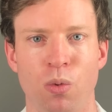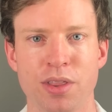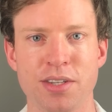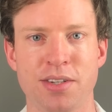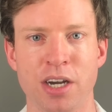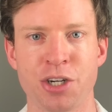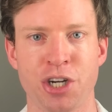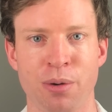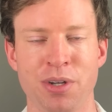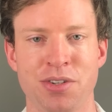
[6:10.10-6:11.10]
What this does
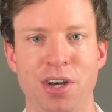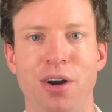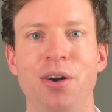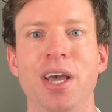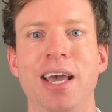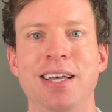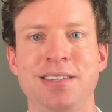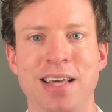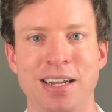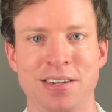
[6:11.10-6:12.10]
show us though
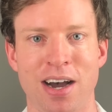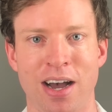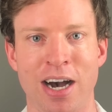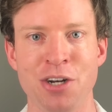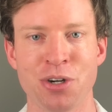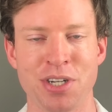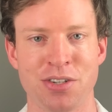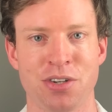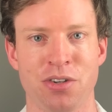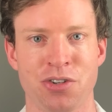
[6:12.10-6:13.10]
is that
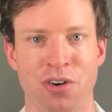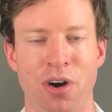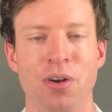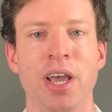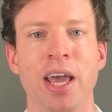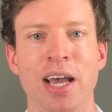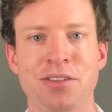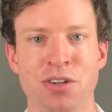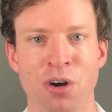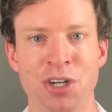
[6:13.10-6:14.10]
dihydrotestosterone,
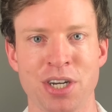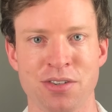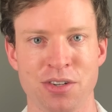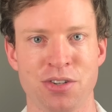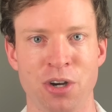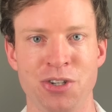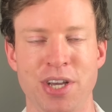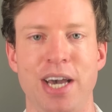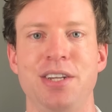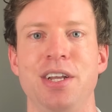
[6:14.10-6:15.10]
it's not just
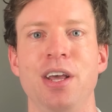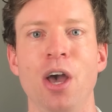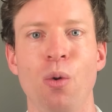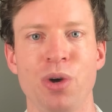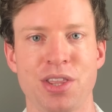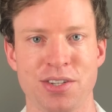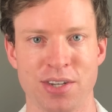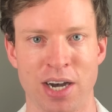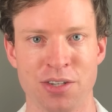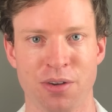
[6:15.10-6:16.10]
associated with the
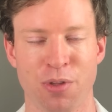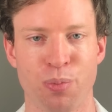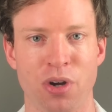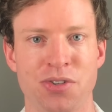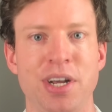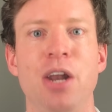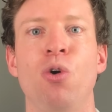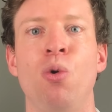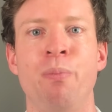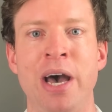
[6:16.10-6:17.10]
size of the prostate
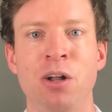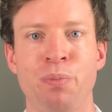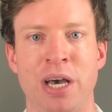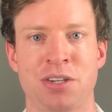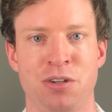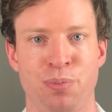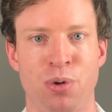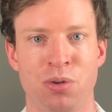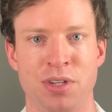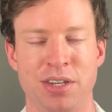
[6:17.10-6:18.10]
or male patterned
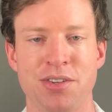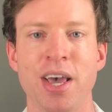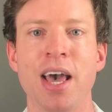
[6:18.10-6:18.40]
baldness,